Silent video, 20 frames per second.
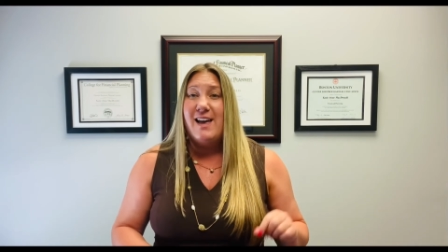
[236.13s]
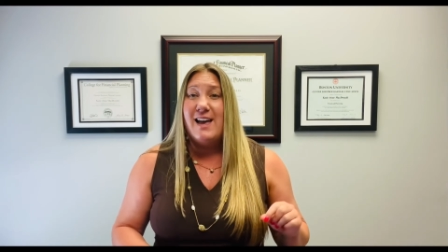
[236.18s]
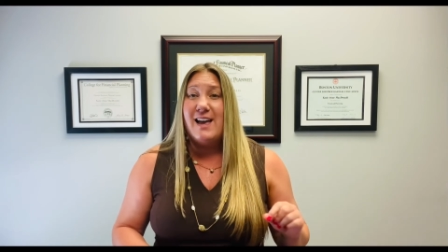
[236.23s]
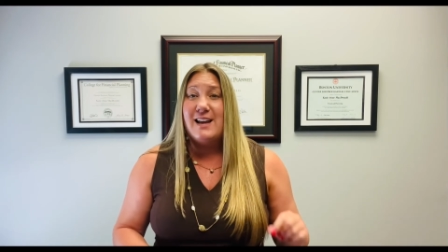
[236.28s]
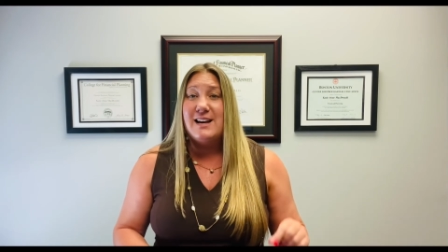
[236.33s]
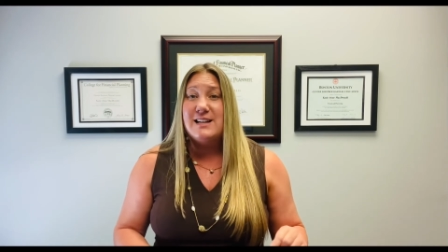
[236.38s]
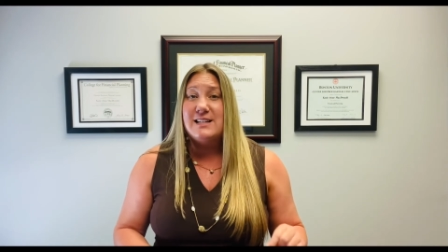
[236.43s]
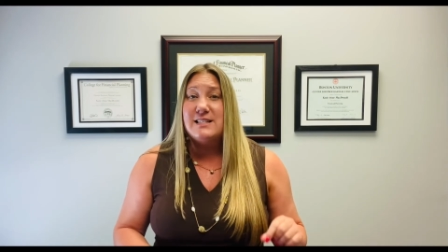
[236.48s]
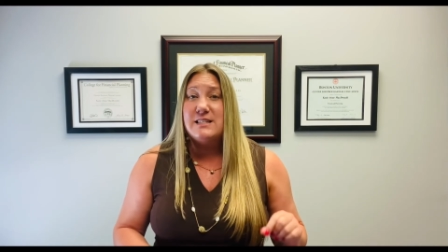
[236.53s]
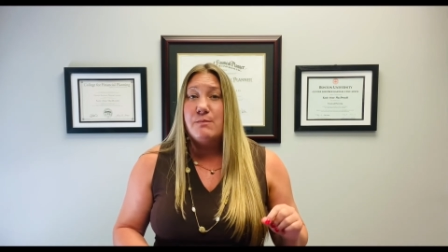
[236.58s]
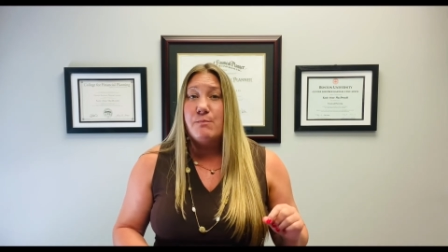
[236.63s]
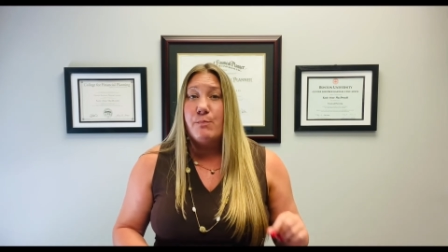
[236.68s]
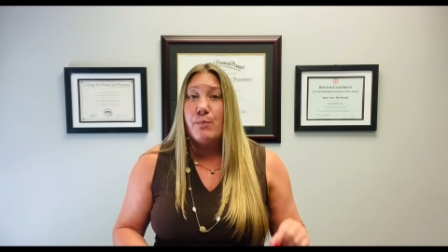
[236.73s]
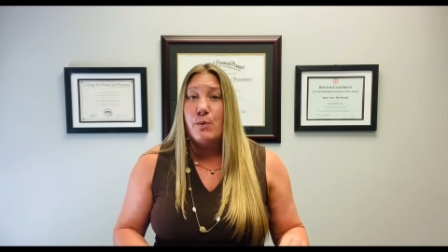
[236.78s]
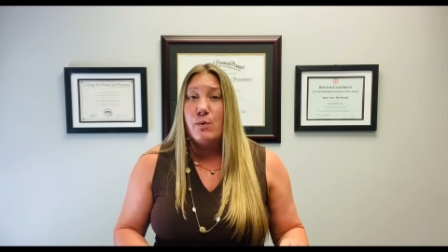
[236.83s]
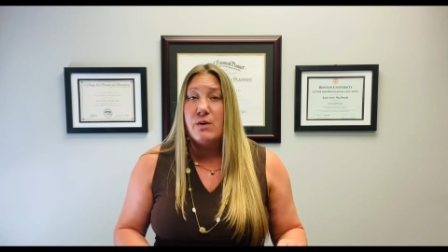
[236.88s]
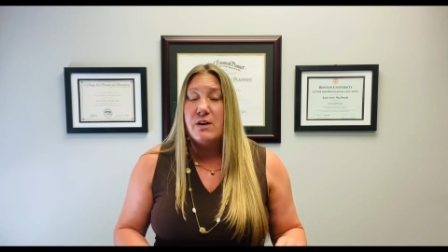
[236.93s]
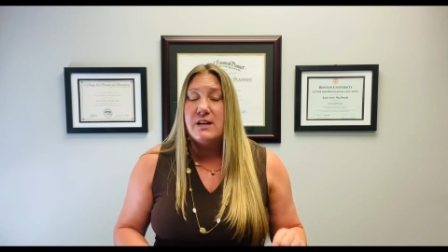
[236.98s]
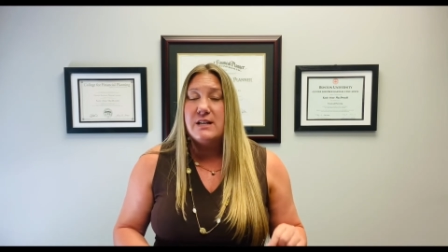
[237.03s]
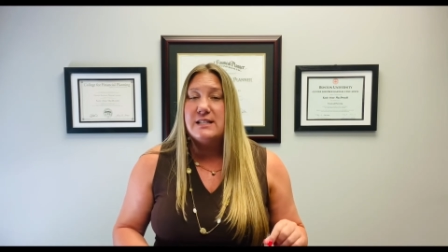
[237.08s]
and it's
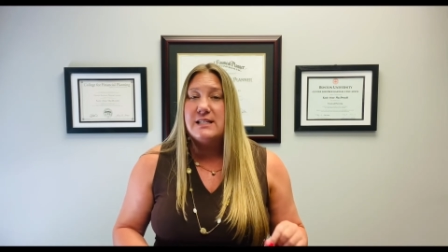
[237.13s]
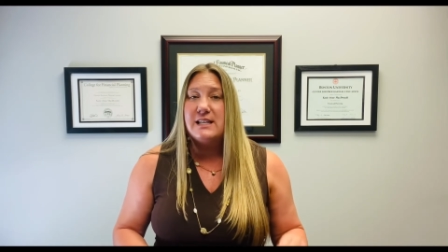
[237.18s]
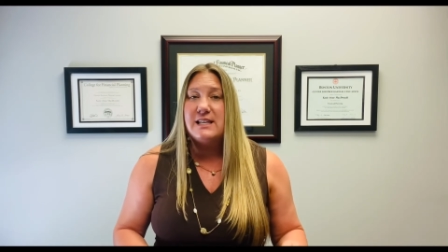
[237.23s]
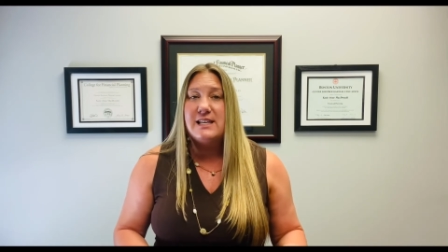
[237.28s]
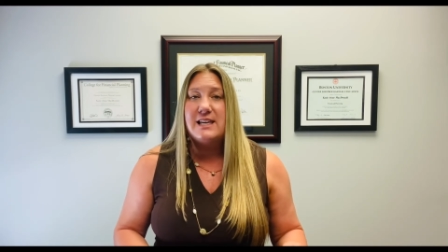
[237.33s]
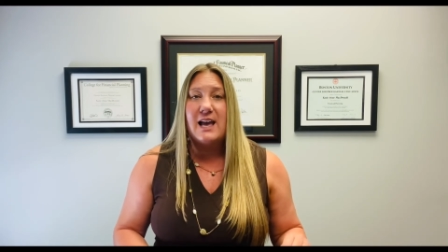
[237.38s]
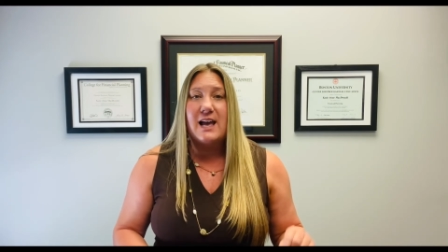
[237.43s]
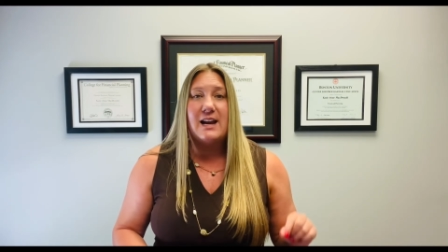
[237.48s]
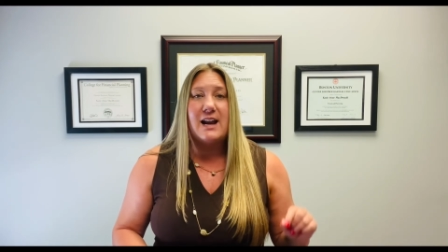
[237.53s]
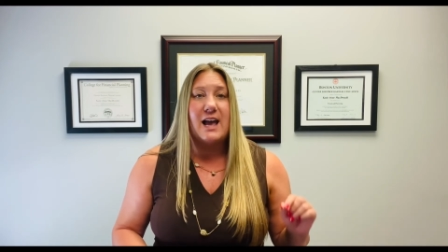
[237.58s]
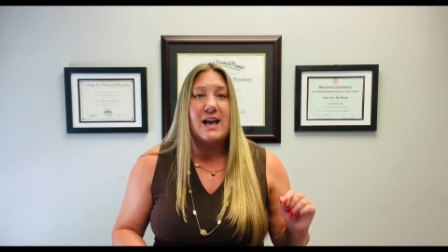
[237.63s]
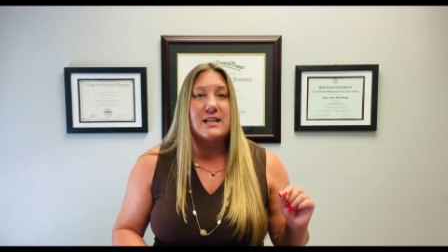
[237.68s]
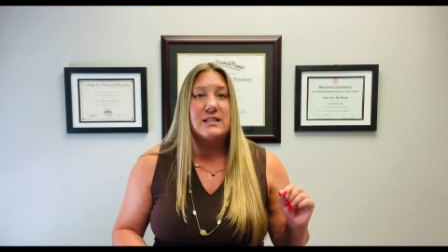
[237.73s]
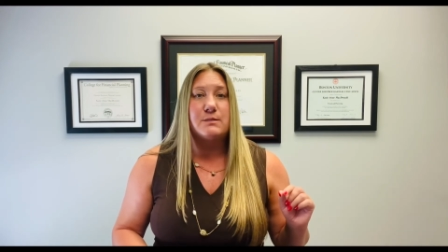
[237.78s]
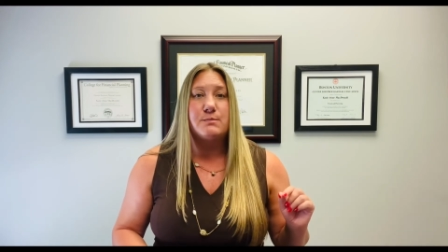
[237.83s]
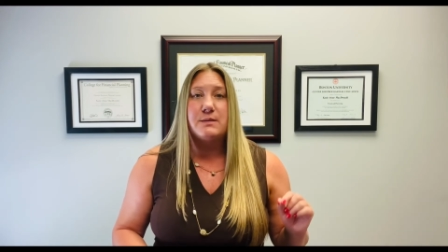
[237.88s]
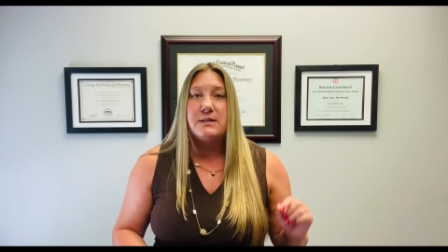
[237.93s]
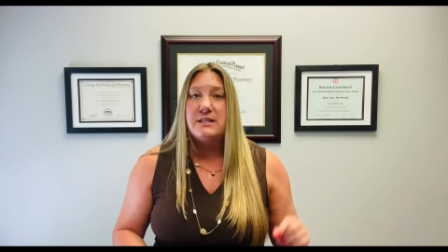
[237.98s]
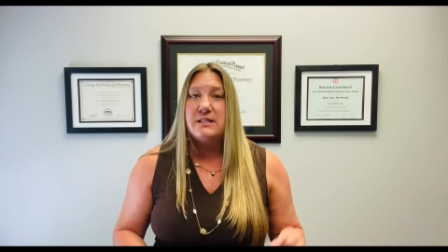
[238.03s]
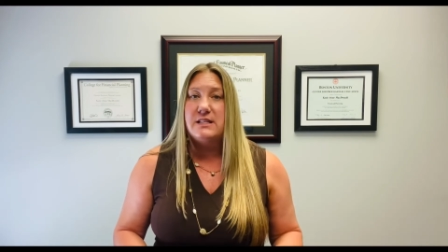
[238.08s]
important to get as
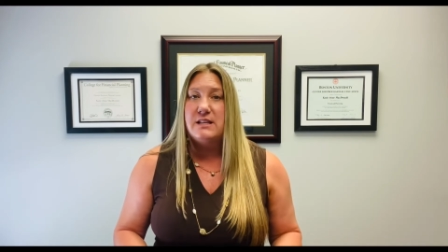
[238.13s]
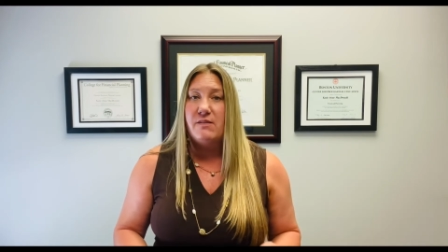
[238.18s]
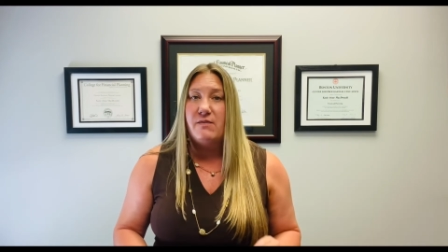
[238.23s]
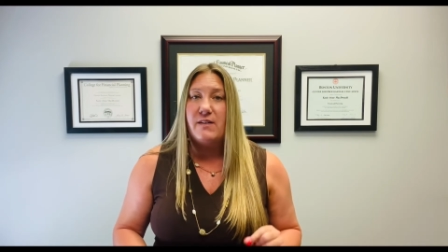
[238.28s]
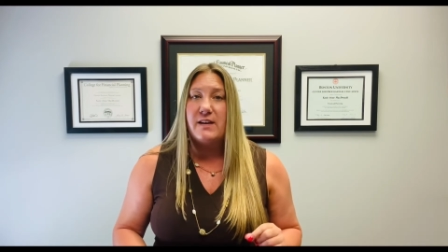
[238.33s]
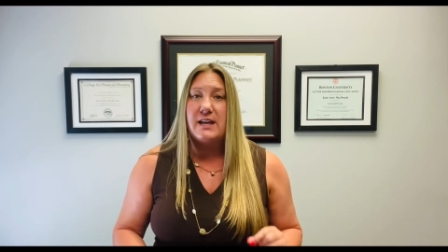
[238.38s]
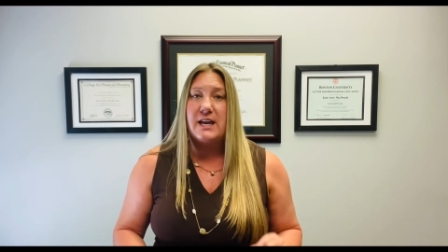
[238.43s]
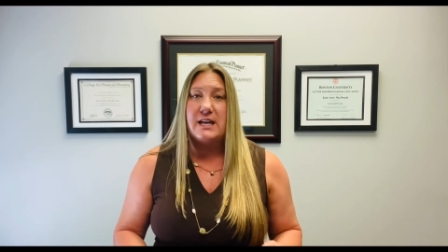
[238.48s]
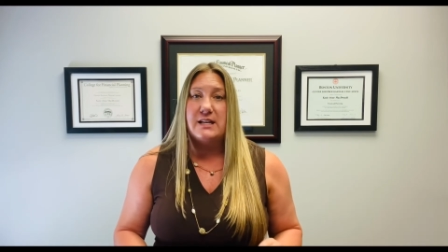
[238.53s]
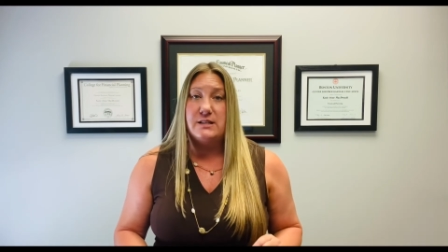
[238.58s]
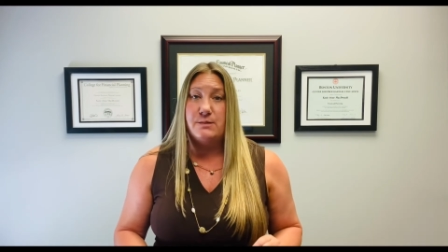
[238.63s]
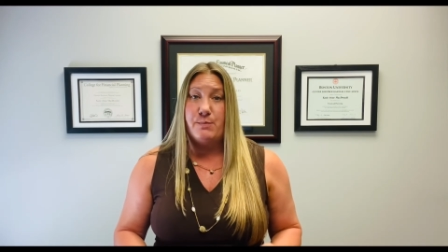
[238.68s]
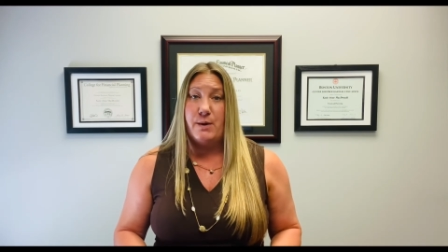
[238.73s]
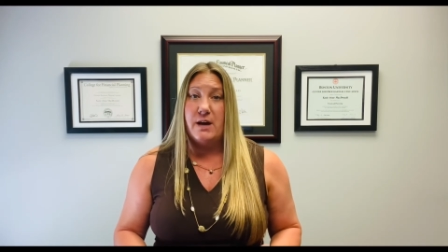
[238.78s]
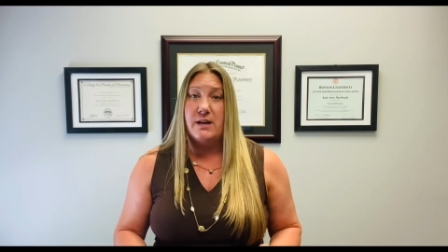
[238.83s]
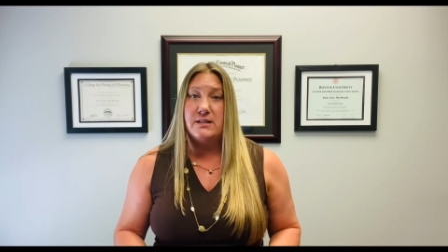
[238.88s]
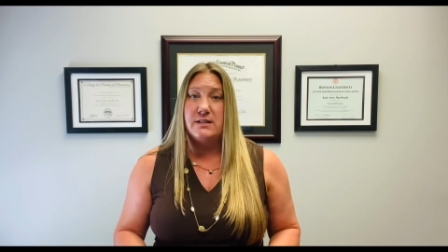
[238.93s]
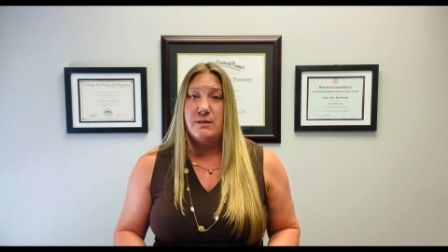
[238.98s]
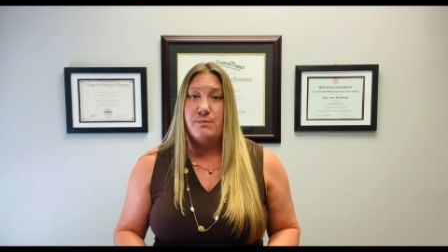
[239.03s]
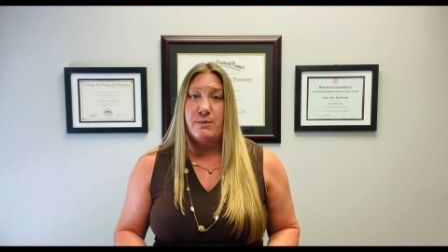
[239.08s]
specific as
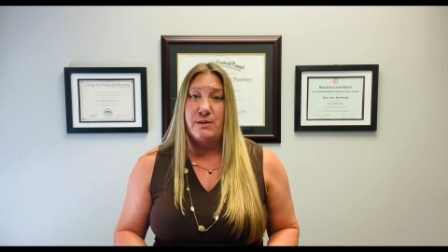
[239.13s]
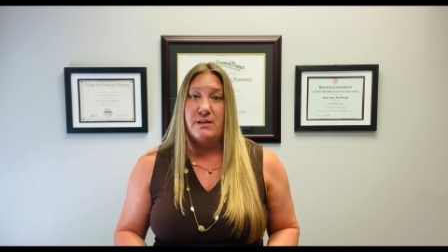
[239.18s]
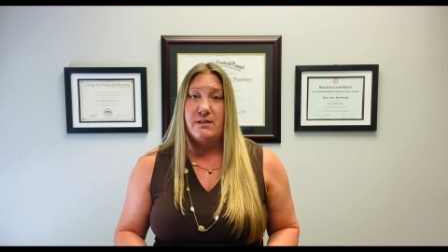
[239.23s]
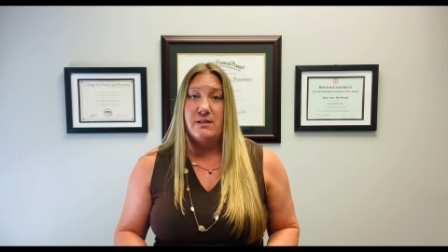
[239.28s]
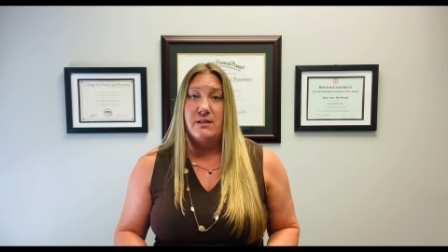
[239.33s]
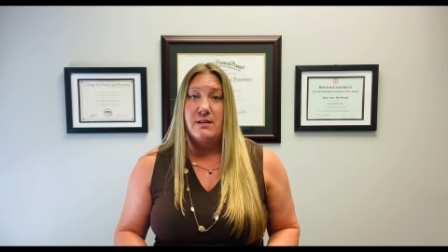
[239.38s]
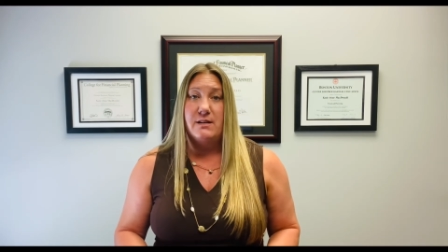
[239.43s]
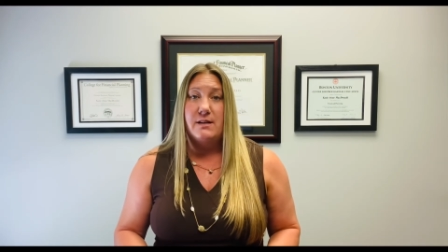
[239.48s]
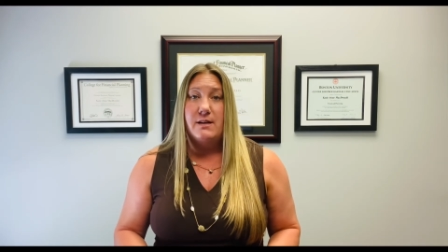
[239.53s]
possible.